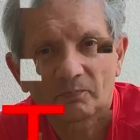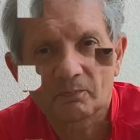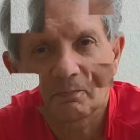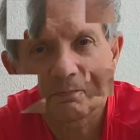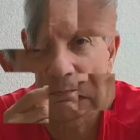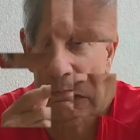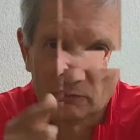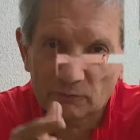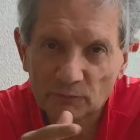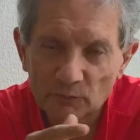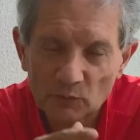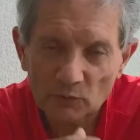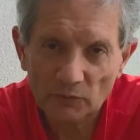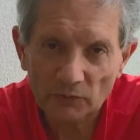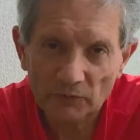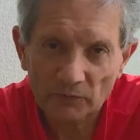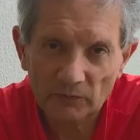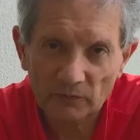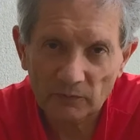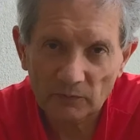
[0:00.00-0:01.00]
The
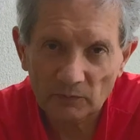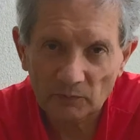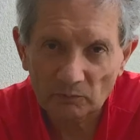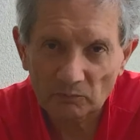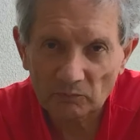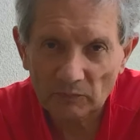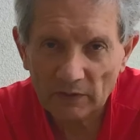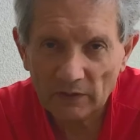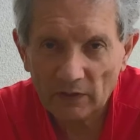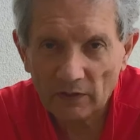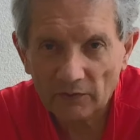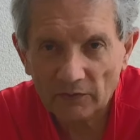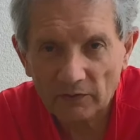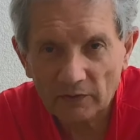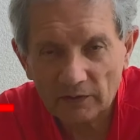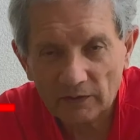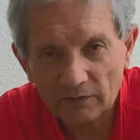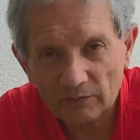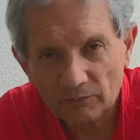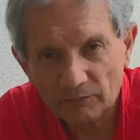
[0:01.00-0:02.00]
fourth are
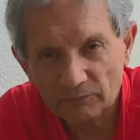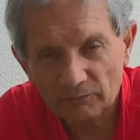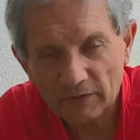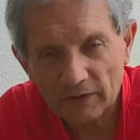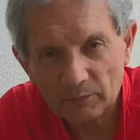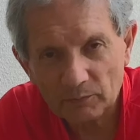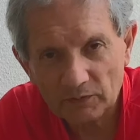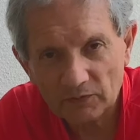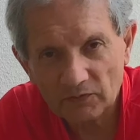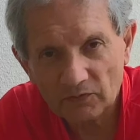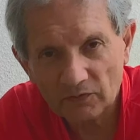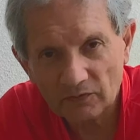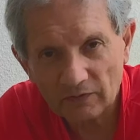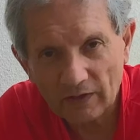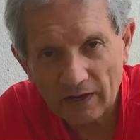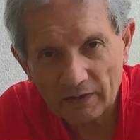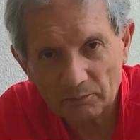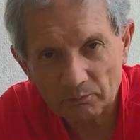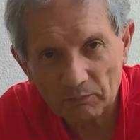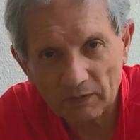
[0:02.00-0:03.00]
the famous
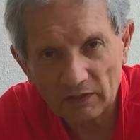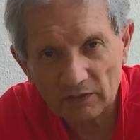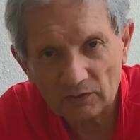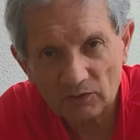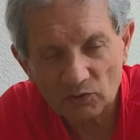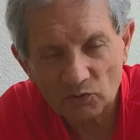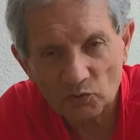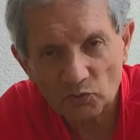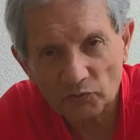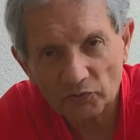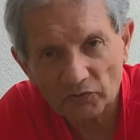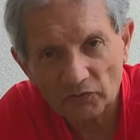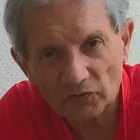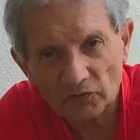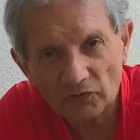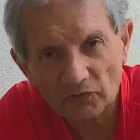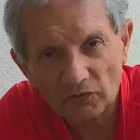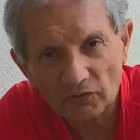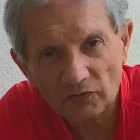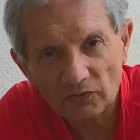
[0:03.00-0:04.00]
sandbelt
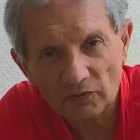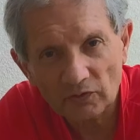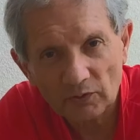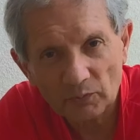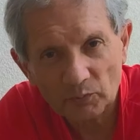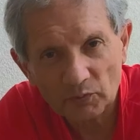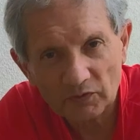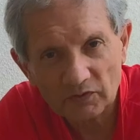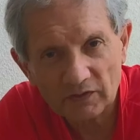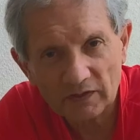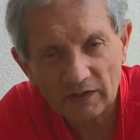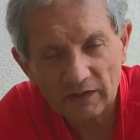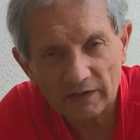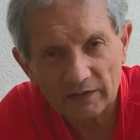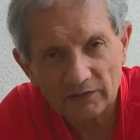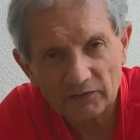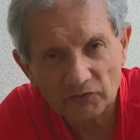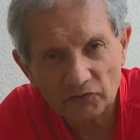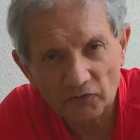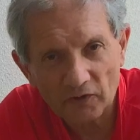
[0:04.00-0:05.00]
courses, particularly in
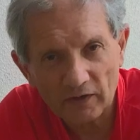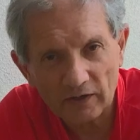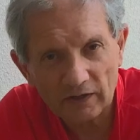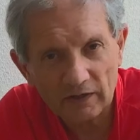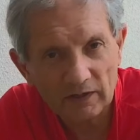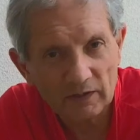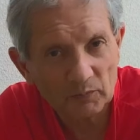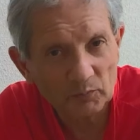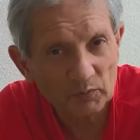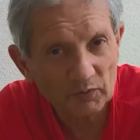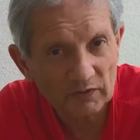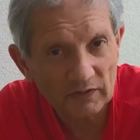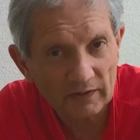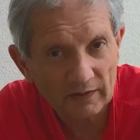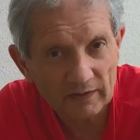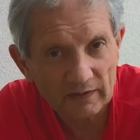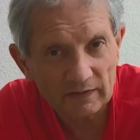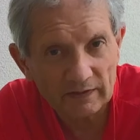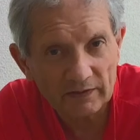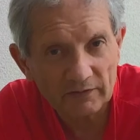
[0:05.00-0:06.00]
Australia and
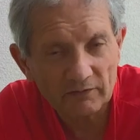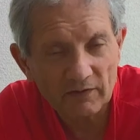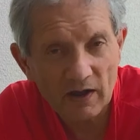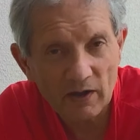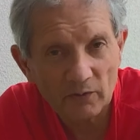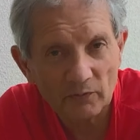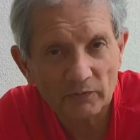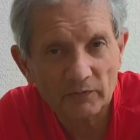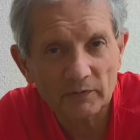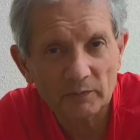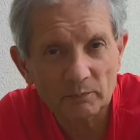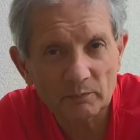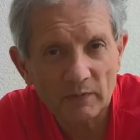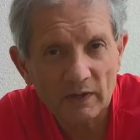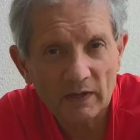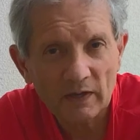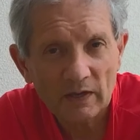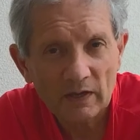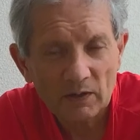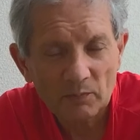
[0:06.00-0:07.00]
particularly around
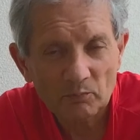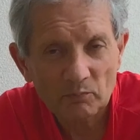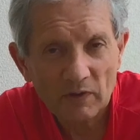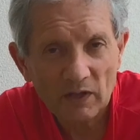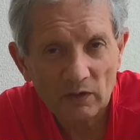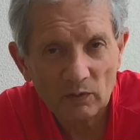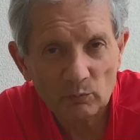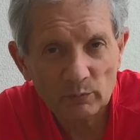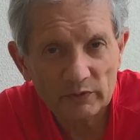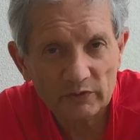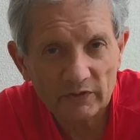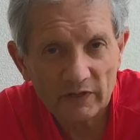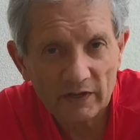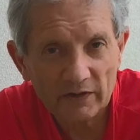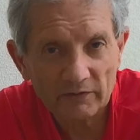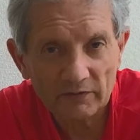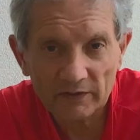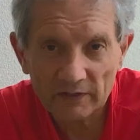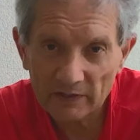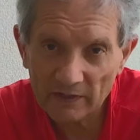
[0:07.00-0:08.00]
the Melbourne
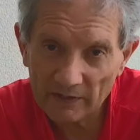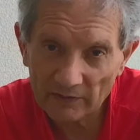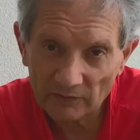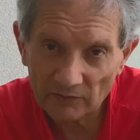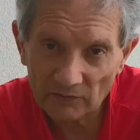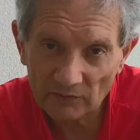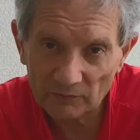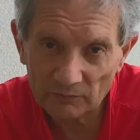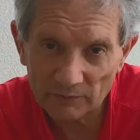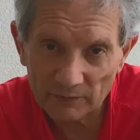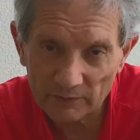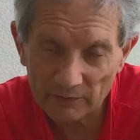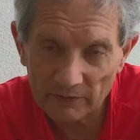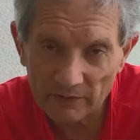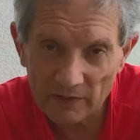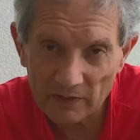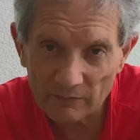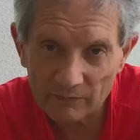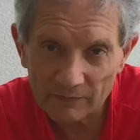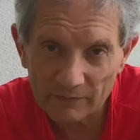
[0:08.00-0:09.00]
area, hence the
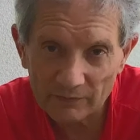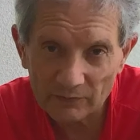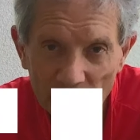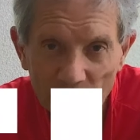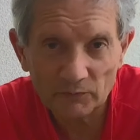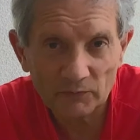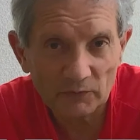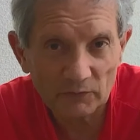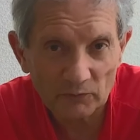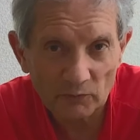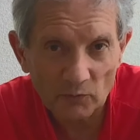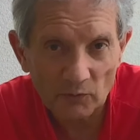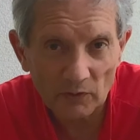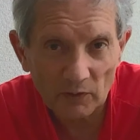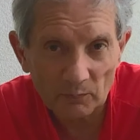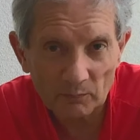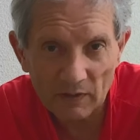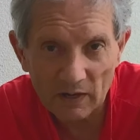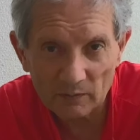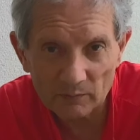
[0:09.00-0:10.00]
photograph is of the Royal
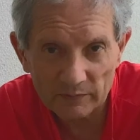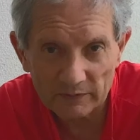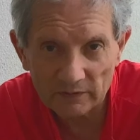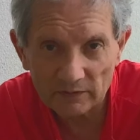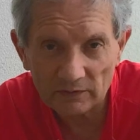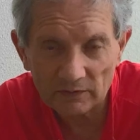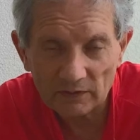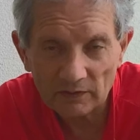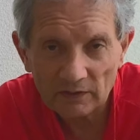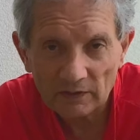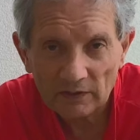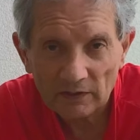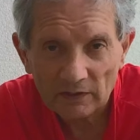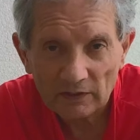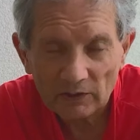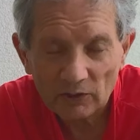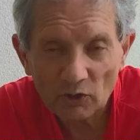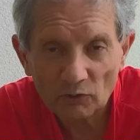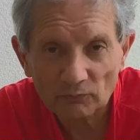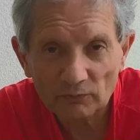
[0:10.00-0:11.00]
Melbourne
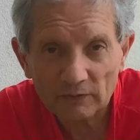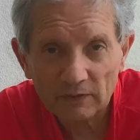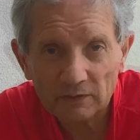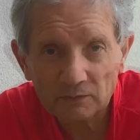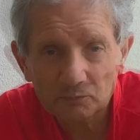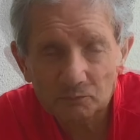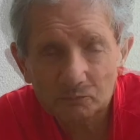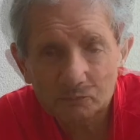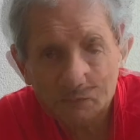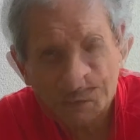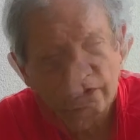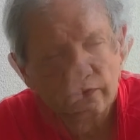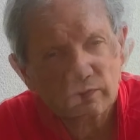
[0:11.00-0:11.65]
Golf Club. Yeah.